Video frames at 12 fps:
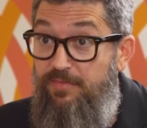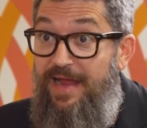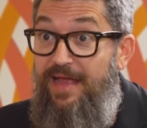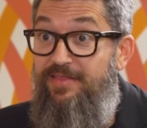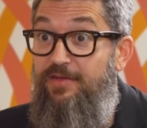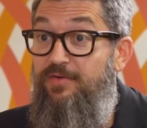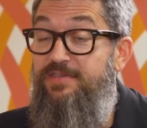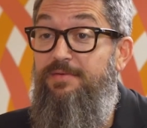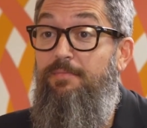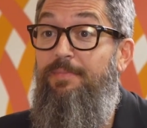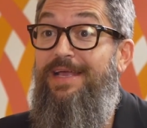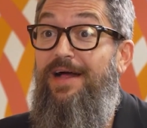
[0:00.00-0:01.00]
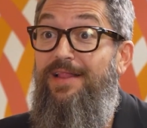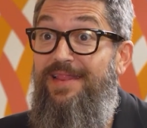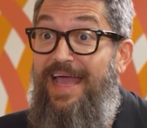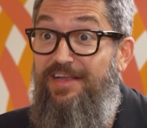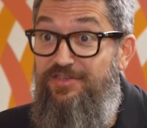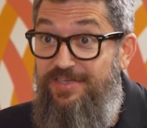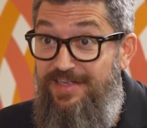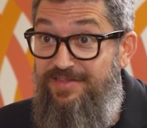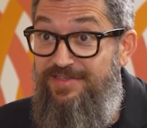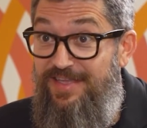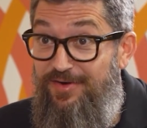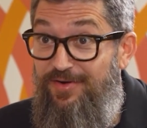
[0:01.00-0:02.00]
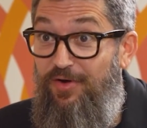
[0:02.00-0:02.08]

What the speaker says: Matt, there are some big elections that are